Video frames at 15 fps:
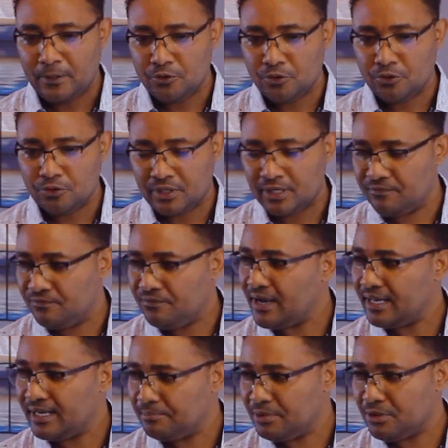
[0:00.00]
You can
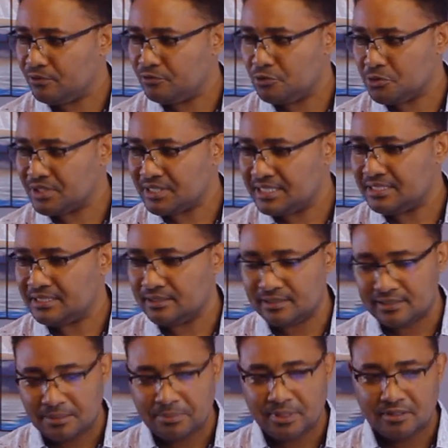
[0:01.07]
find a bit of those
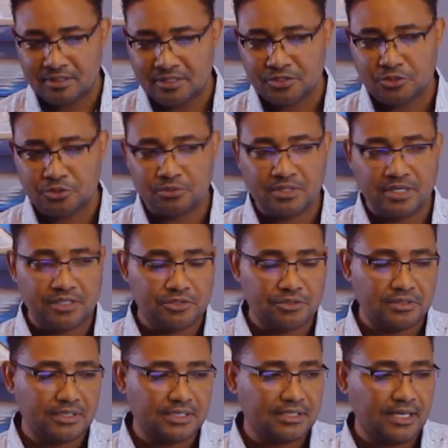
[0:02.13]
details about these two
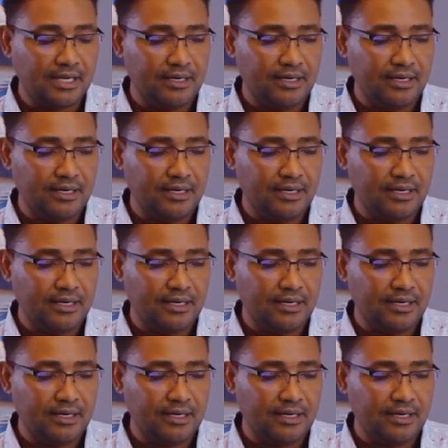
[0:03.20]
nations.